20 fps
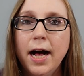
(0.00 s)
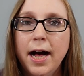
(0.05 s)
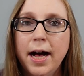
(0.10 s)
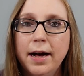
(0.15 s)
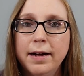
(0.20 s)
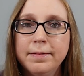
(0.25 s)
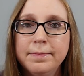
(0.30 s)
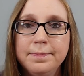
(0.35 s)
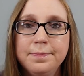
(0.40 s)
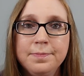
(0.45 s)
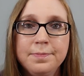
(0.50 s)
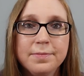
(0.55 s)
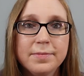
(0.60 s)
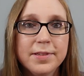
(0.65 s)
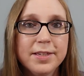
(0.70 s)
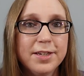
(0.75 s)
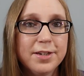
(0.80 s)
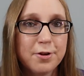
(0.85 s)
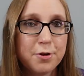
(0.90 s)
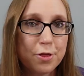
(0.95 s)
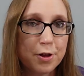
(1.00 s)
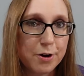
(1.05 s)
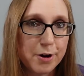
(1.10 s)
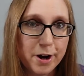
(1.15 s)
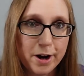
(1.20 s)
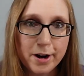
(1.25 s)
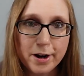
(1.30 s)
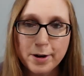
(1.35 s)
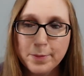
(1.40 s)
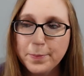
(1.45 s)
um, you know,
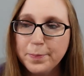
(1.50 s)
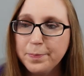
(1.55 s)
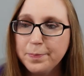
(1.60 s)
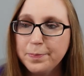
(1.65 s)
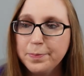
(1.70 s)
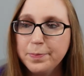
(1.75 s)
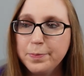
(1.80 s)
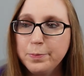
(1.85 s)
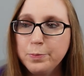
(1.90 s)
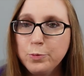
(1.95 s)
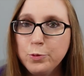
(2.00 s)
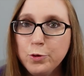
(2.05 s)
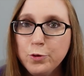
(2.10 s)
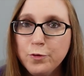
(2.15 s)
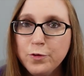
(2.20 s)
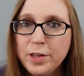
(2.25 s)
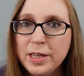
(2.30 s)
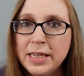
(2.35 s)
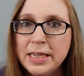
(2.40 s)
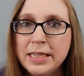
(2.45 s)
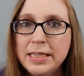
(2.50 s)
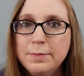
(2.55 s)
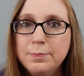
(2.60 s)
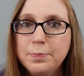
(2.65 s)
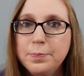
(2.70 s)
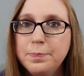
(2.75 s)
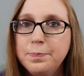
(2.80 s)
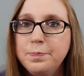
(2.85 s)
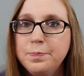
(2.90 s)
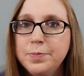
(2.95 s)
there are movie
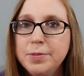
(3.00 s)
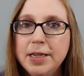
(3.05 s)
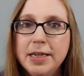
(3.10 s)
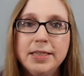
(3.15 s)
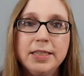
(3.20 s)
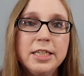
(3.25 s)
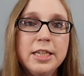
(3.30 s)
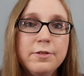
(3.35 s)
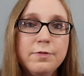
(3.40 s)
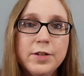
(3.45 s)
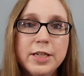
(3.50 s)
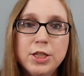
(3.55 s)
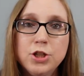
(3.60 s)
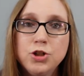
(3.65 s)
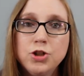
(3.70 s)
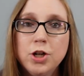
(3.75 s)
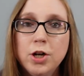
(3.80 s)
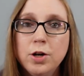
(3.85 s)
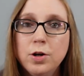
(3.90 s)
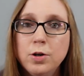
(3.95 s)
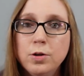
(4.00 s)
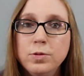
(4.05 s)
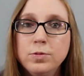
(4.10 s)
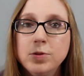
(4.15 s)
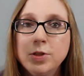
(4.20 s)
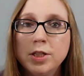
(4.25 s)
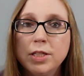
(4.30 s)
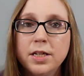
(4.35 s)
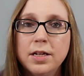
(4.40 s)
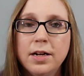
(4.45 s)
and TV
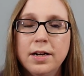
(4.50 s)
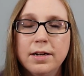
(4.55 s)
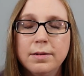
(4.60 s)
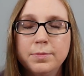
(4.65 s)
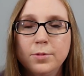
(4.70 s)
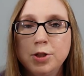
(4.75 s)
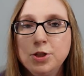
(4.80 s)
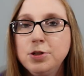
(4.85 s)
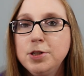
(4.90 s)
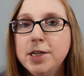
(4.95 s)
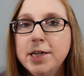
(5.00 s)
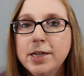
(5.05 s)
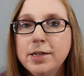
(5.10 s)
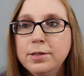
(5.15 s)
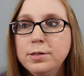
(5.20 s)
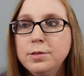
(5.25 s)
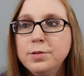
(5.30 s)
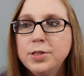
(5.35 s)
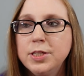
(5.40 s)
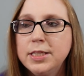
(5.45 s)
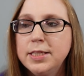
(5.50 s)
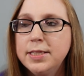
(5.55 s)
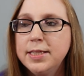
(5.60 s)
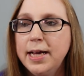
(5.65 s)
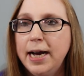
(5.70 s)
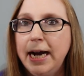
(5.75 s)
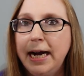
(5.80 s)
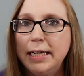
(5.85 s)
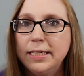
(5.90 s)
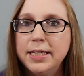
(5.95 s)
shows, um, studios
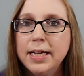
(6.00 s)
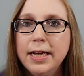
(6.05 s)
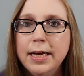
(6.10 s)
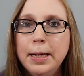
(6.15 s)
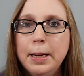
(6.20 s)
that